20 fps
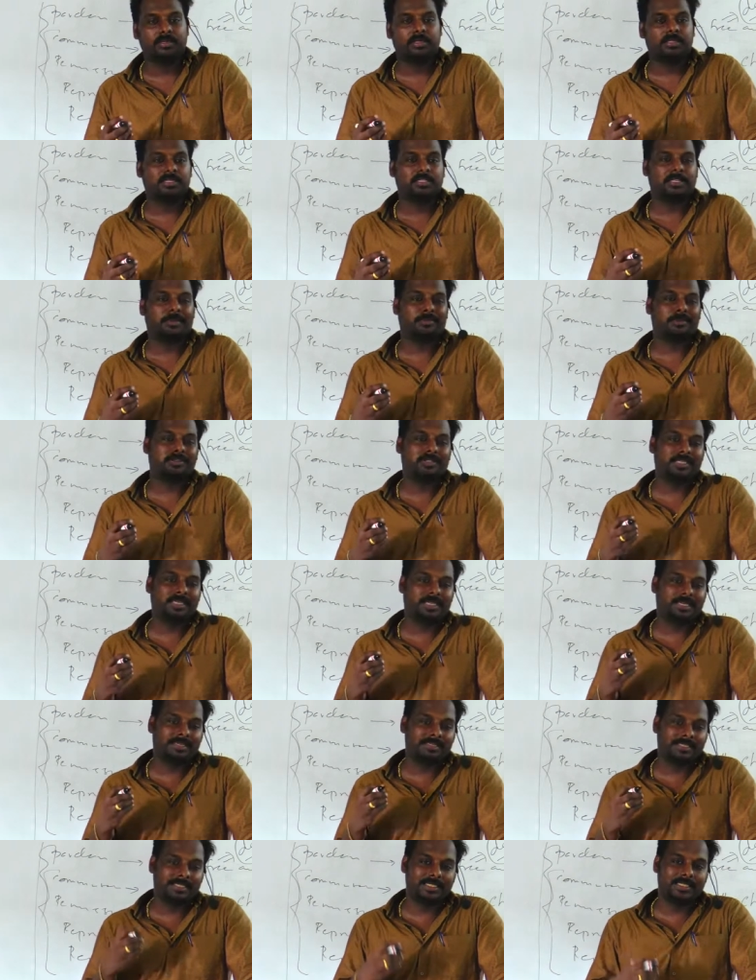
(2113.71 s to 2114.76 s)
Suppose
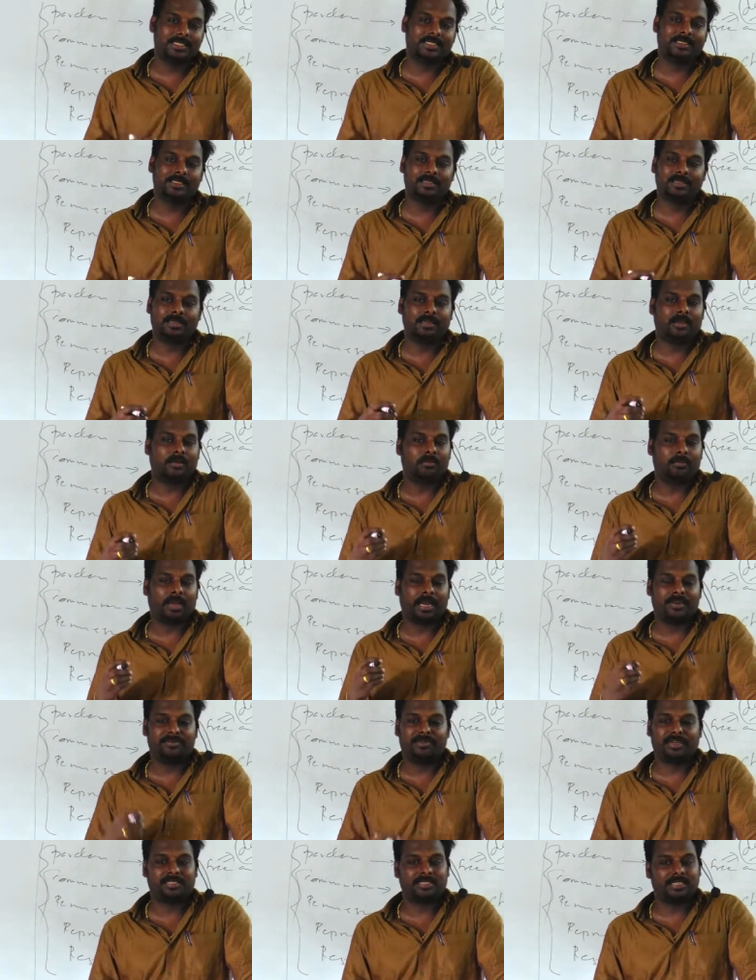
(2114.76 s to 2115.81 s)
industries,
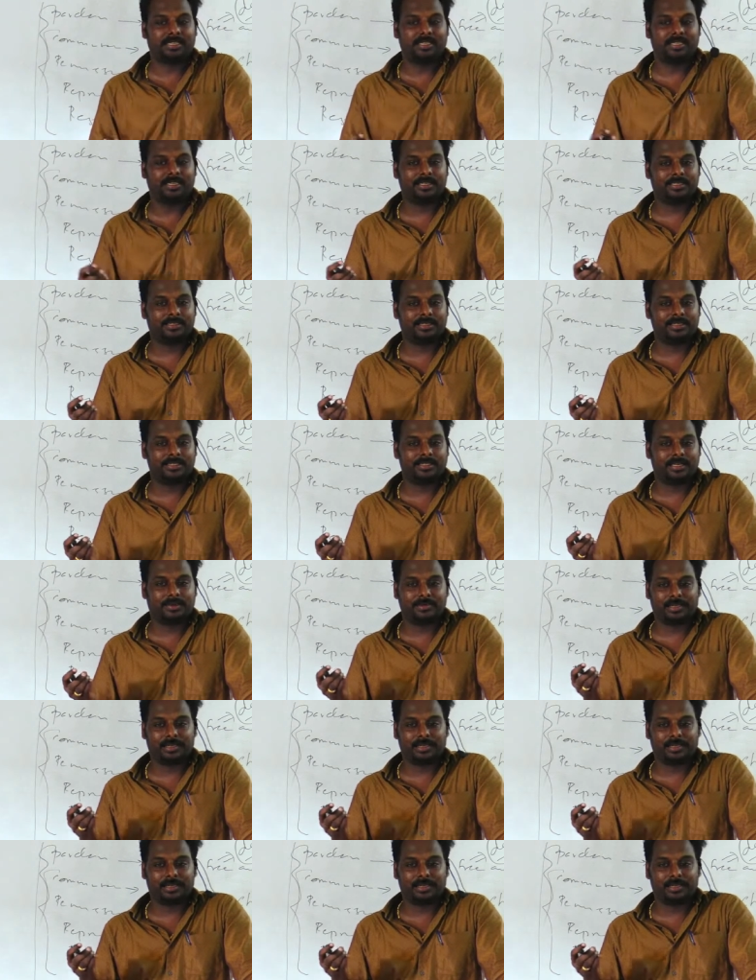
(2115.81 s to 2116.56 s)
manufacturing industries, we